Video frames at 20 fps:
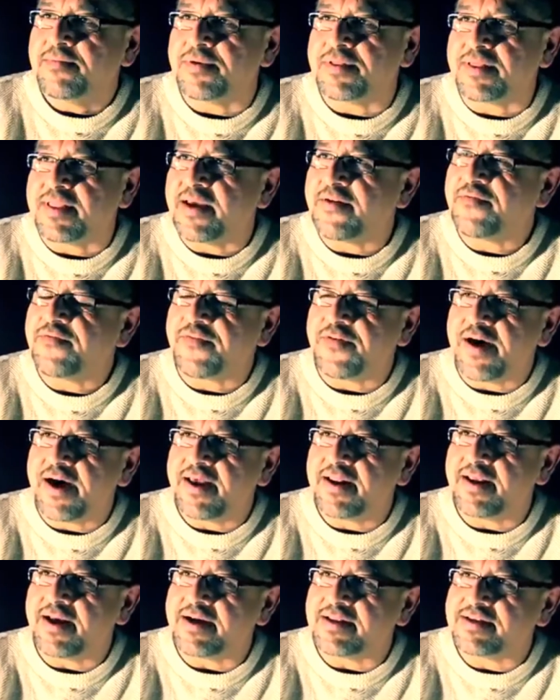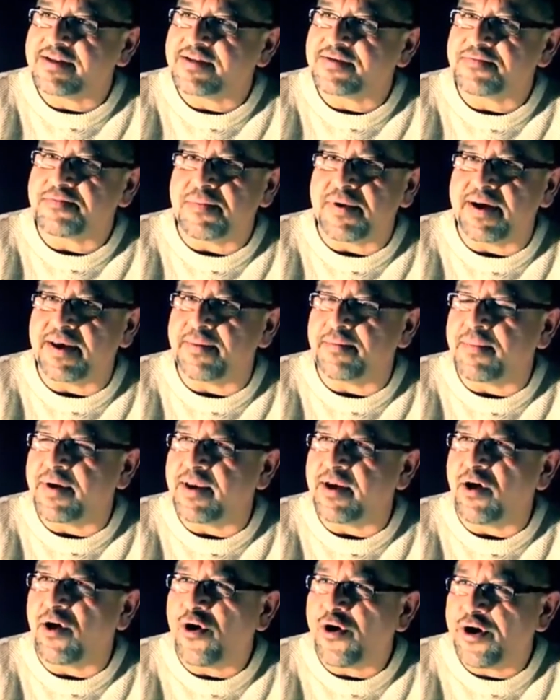But that Friday, I just, my,
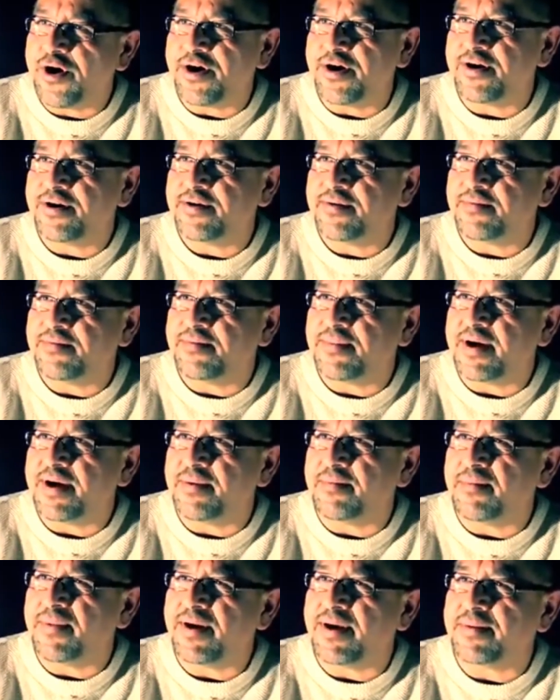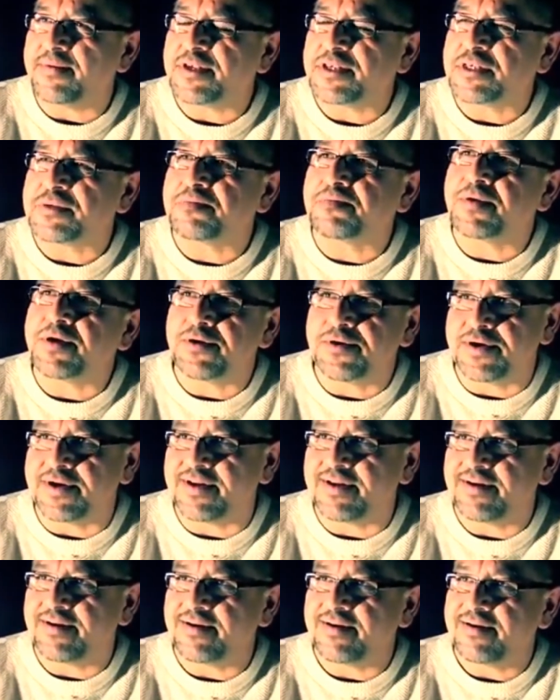my heart, my, my spirit,